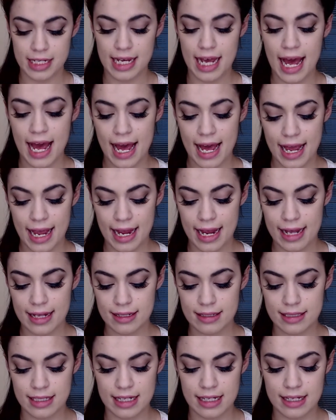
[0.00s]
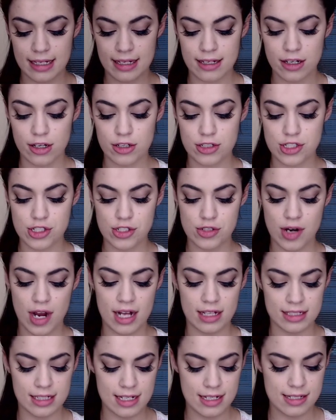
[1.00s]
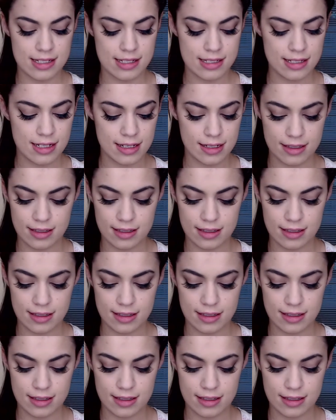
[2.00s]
the Australis